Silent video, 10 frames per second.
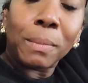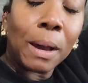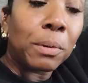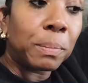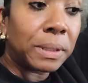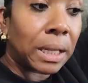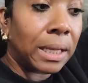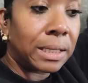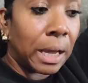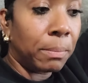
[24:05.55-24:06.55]
Bob will put the
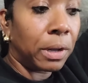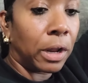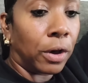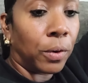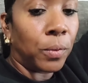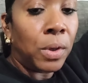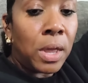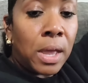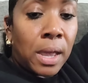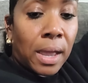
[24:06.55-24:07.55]
link down below.
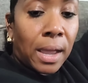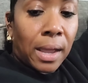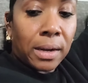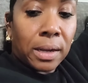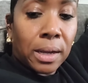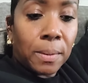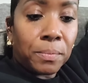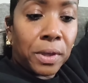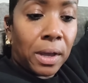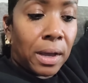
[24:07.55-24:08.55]
And
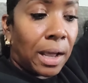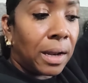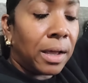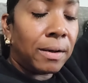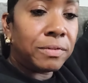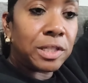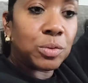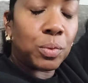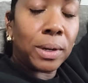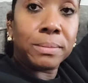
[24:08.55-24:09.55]
um, yeah, I love
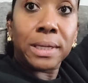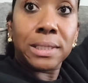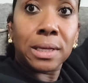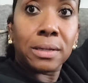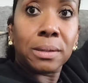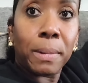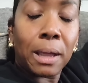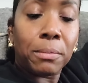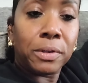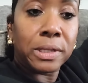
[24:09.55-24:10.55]
this real detail at the
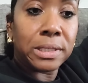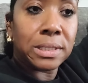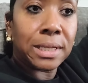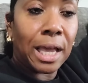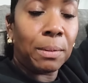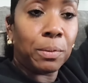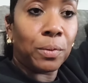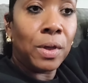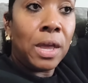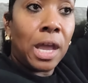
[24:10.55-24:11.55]
bottom of this
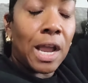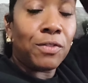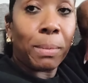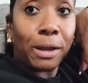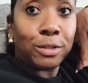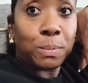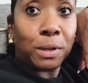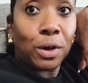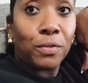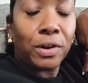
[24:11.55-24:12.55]
table. Everybody who's
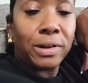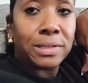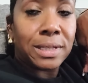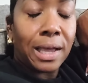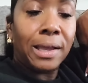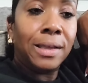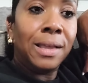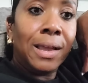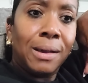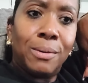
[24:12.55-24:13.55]
been over here is like,
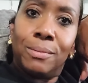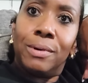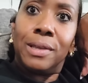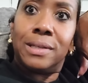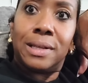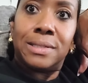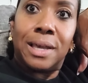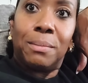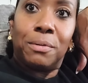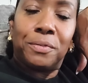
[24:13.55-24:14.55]
where you get that
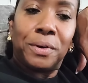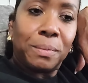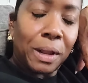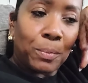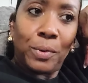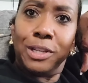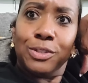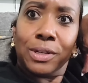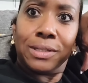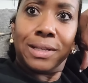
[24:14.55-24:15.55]
table from? I'm like, where
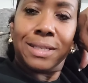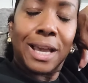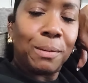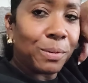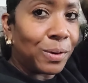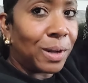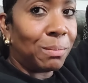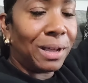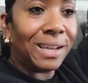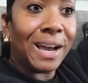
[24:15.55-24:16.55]
did you get that table? And
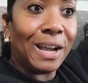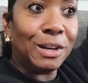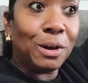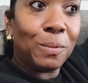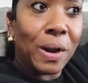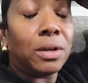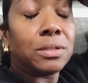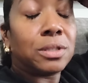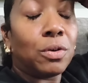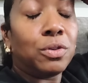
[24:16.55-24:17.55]
I'm like, I know, right? They're
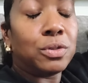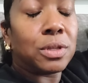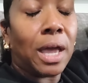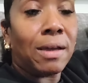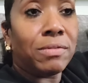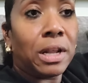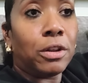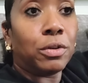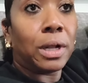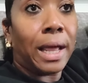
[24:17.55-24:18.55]
so used to having that
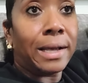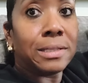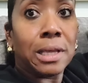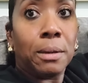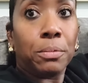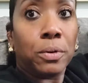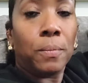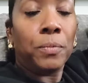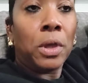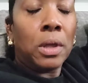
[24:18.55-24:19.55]
little glass
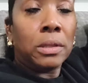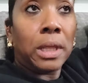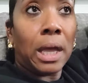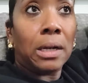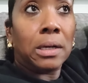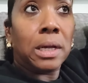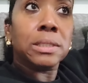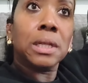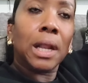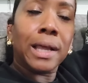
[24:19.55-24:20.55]
table that
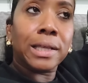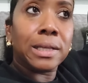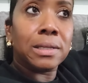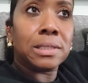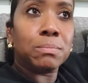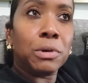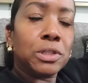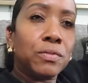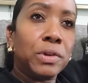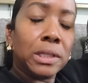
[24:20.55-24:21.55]
doesn't look like it's
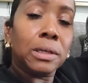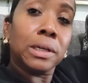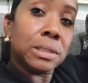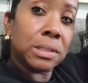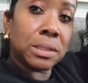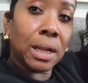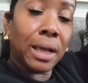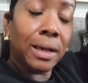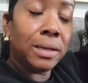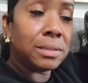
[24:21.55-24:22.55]
much of nothing because it's
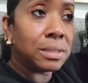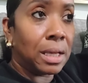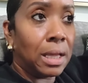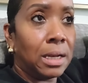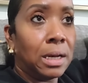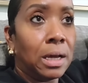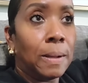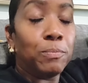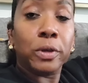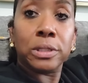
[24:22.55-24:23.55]
glass and
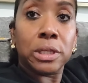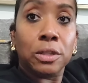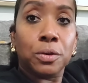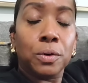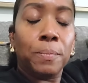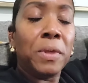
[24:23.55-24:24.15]
um, you can see through it.